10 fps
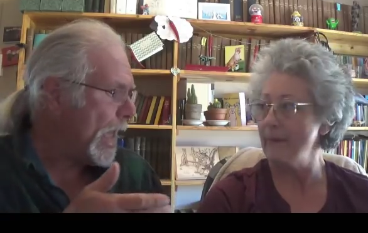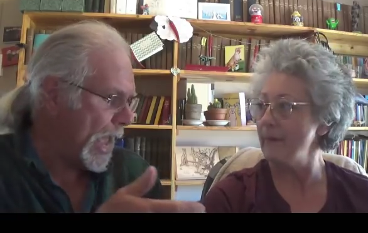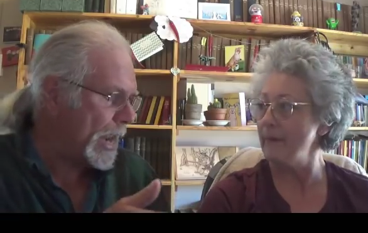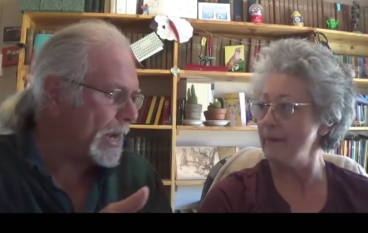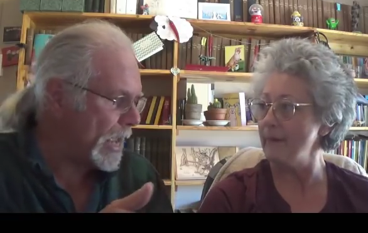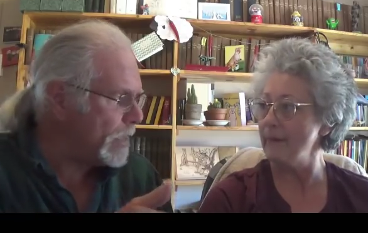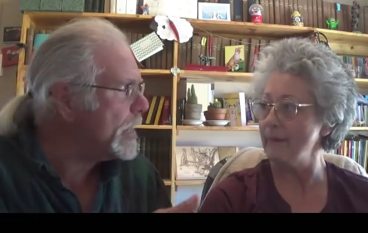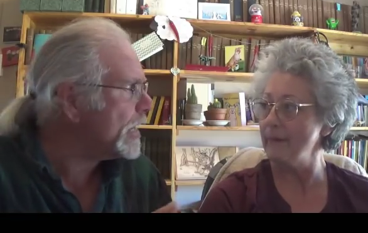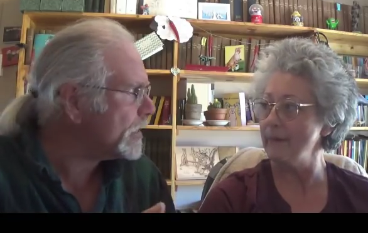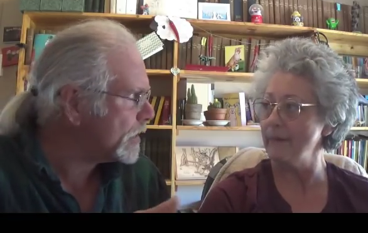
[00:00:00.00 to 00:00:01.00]
Speaker 1: And in
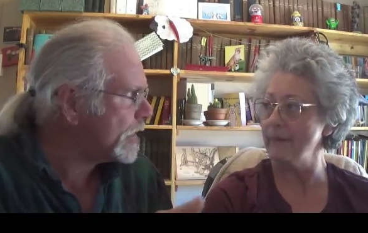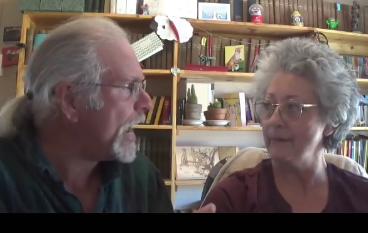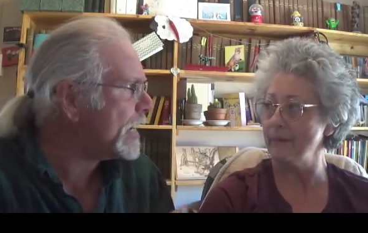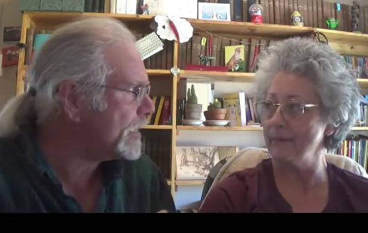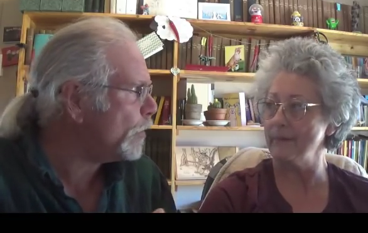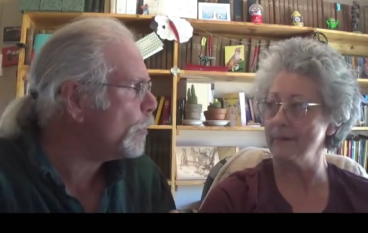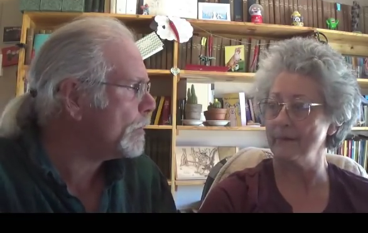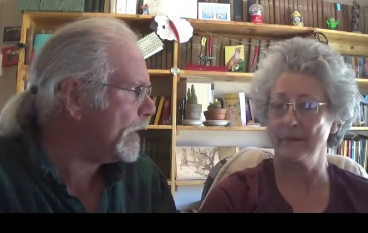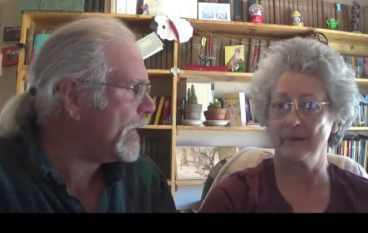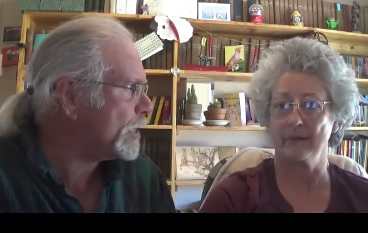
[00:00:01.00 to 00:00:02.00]
this case, it would
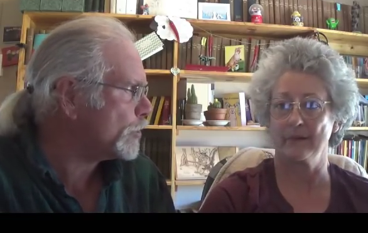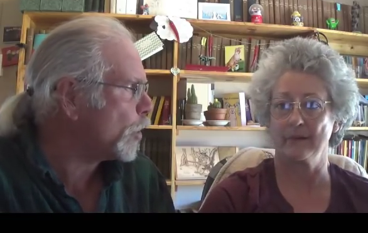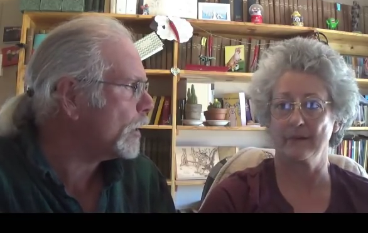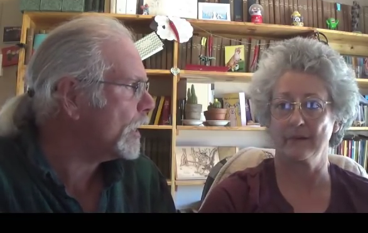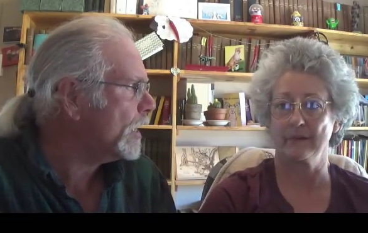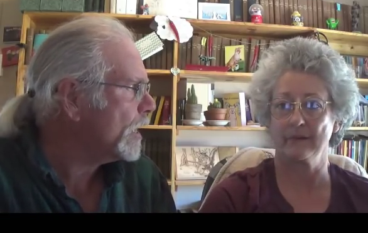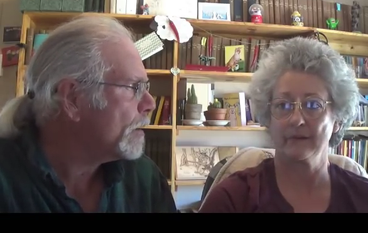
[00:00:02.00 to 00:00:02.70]
be his only